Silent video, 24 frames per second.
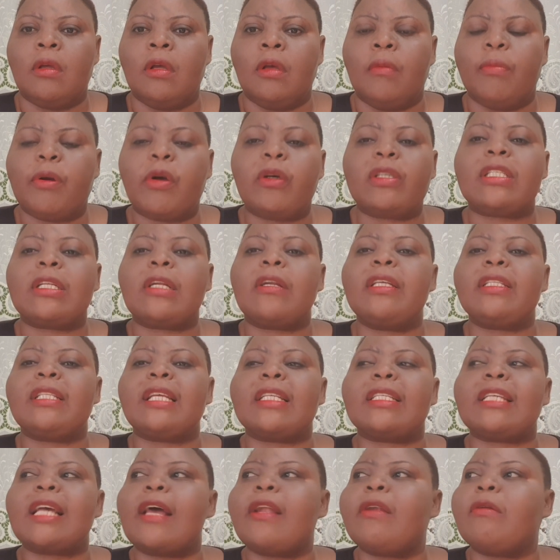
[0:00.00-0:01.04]
Because
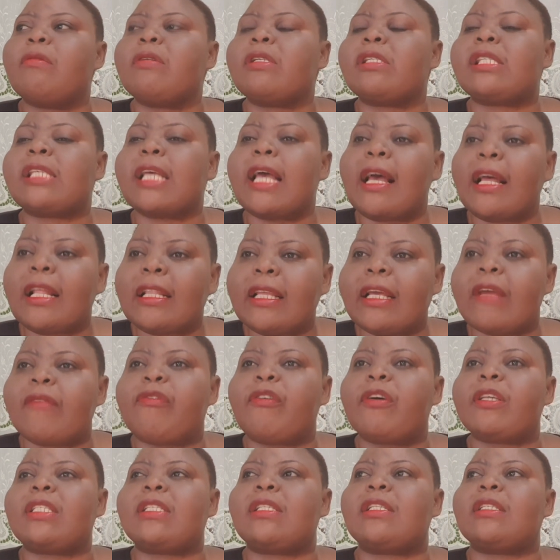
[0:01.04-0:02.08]
the child will say, they
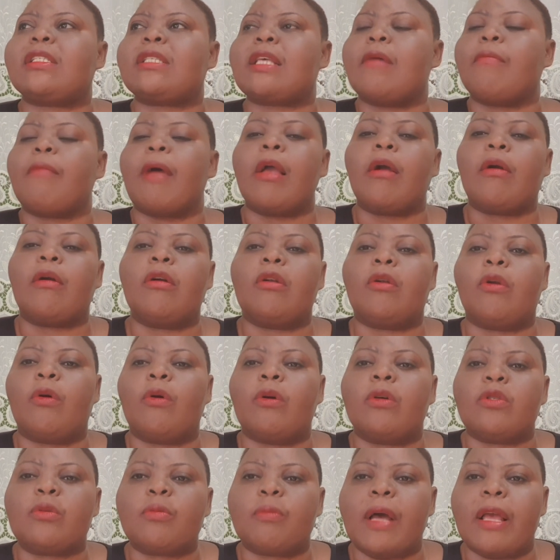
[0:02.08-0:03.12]
first say Mayuguno
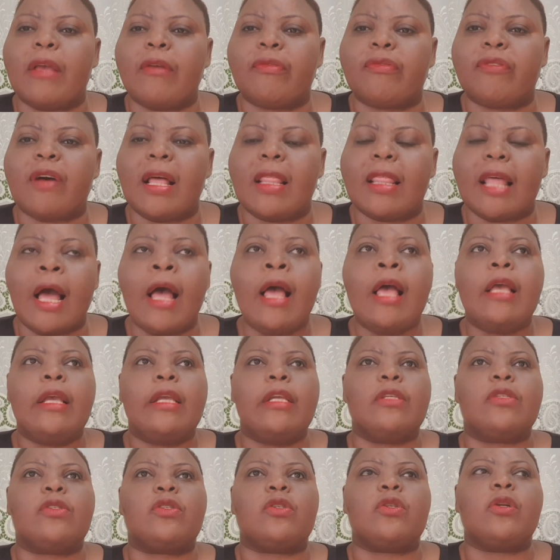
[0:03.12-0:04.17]
was my father.
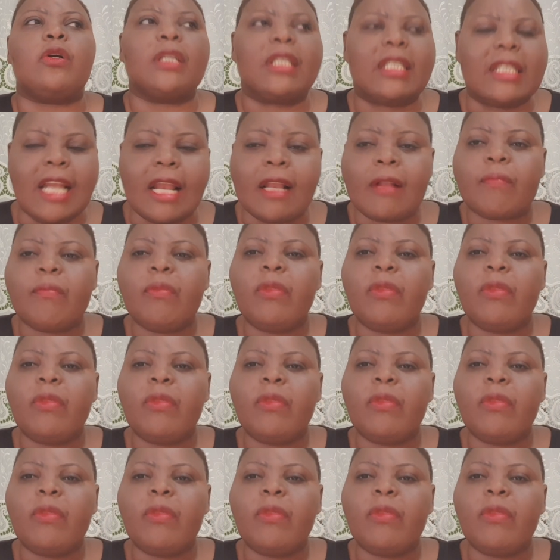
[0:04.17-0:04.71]
He's not.